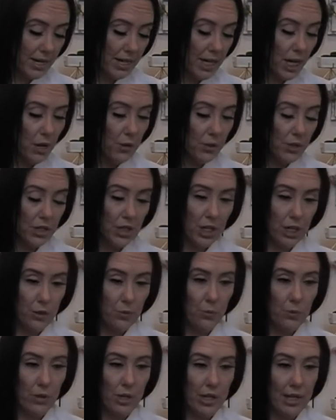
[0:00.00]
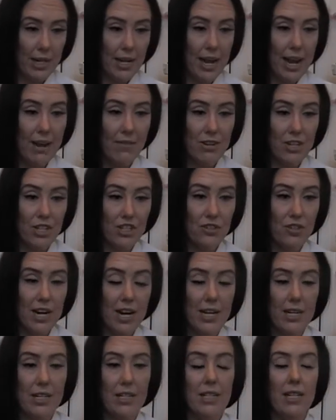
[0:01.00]
a coconut one. I haven't
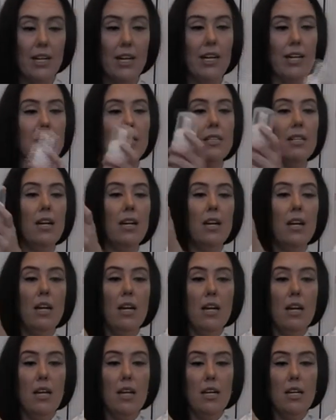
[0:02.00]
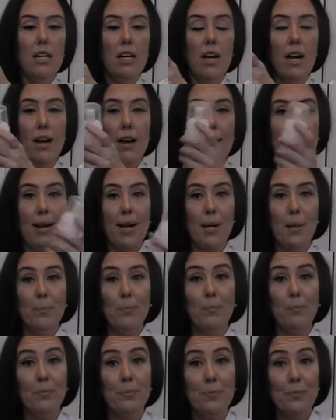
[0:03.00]
tried it yet.
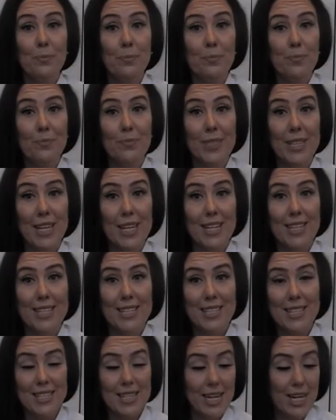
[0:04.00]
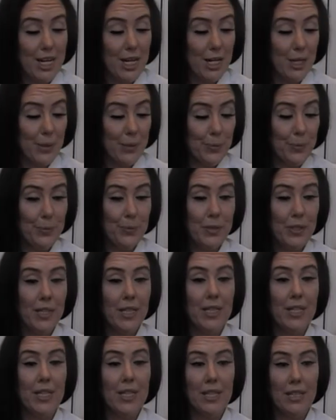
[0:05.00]
Um, so
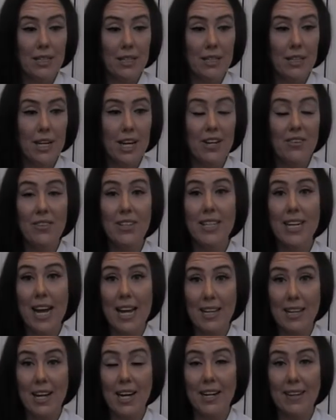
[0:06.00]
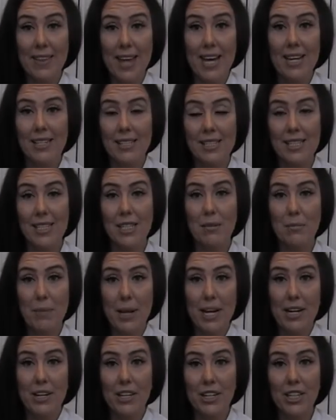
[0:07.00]
hopefully I like that scent
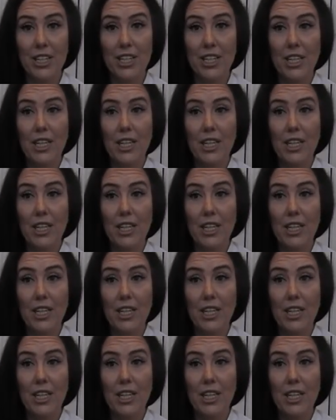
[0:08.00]
better